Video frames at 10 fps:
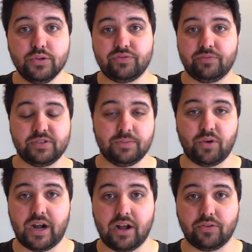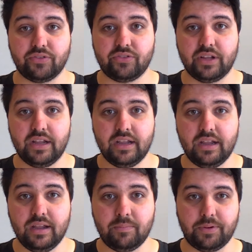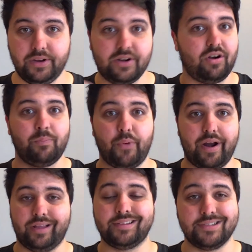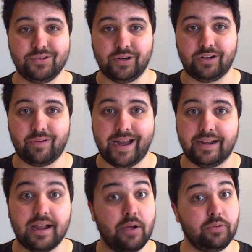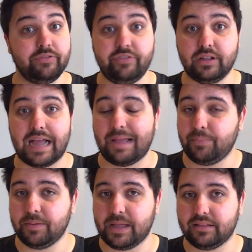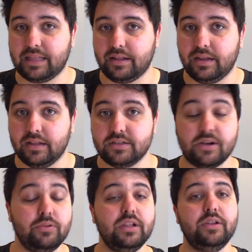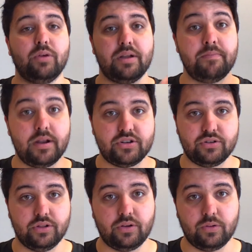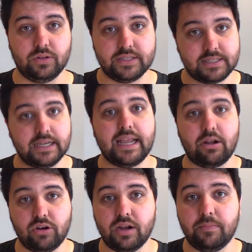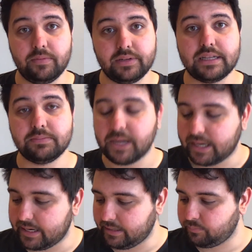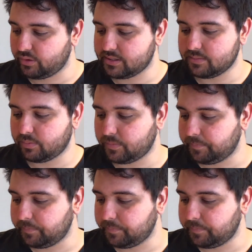from somewhere else, but our product is doing great, I wouldn't feel happy about that. So I really want to measure the holistic outcome as my guiding principle.